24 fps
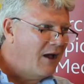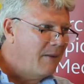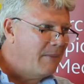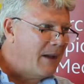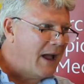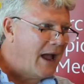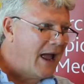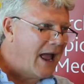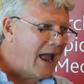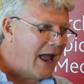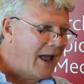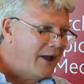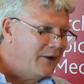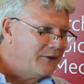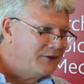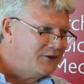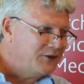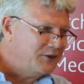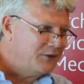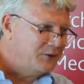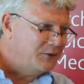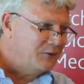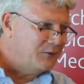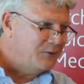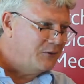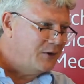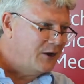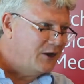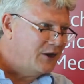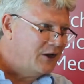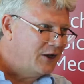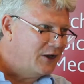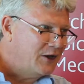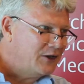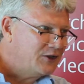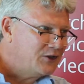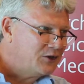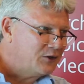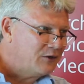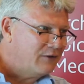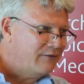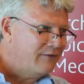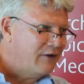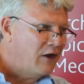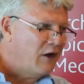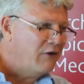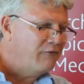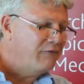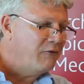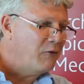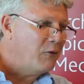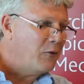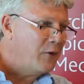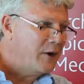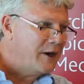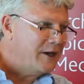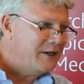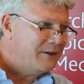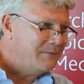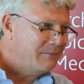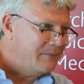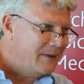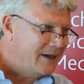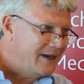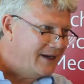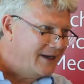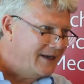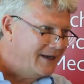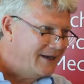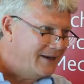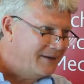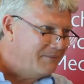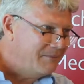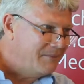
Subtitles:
about how to sort of avoid being